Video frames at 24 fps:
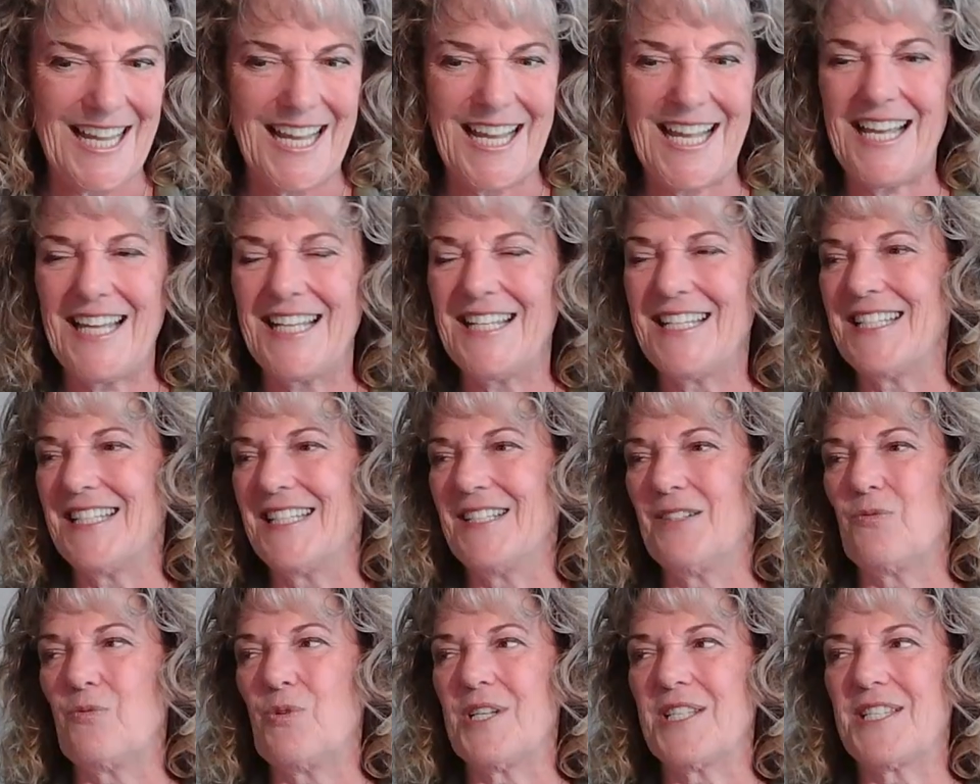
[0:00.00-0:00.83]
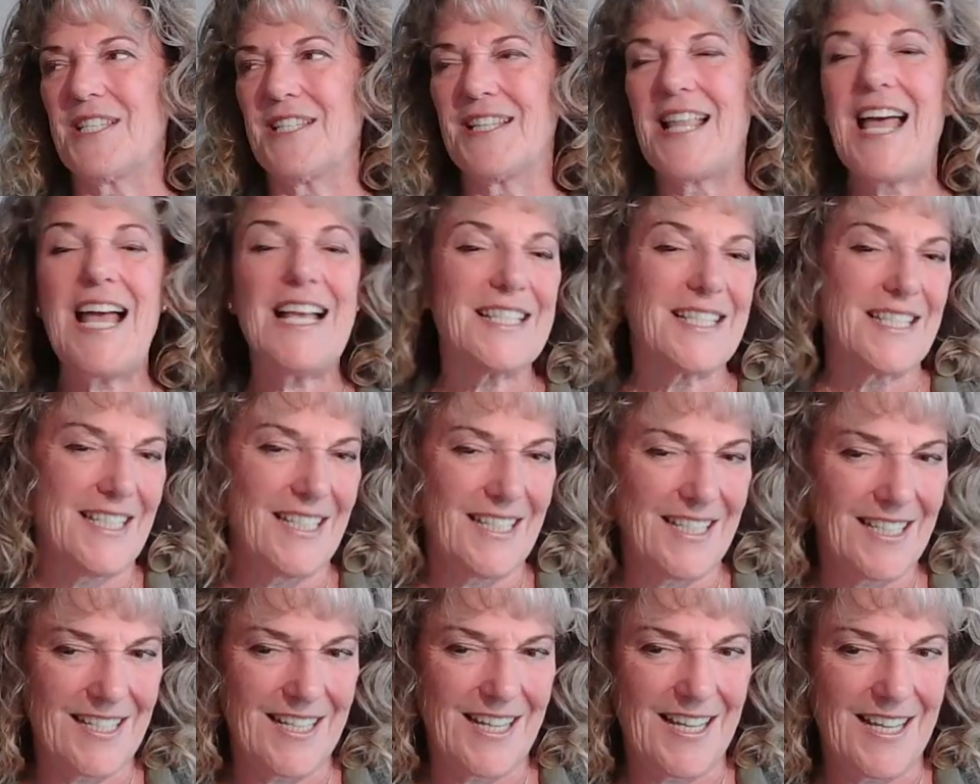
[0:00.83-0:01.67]
and it wasn't
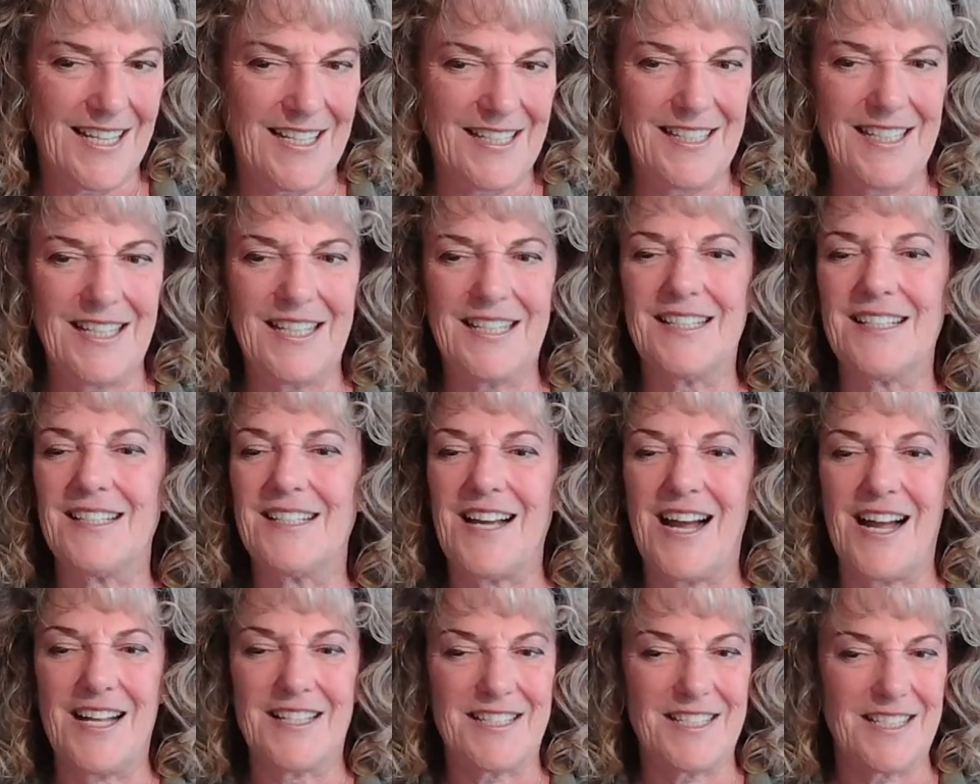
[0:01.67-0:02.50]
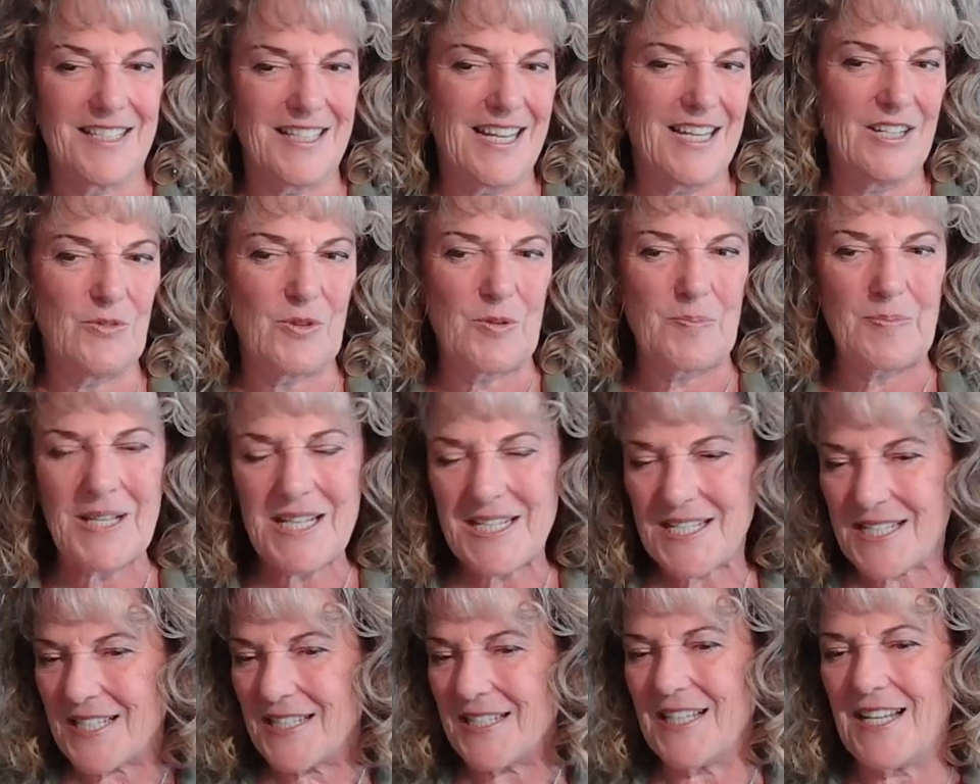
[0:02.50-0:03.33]
lasting, and they constantly had to replace it,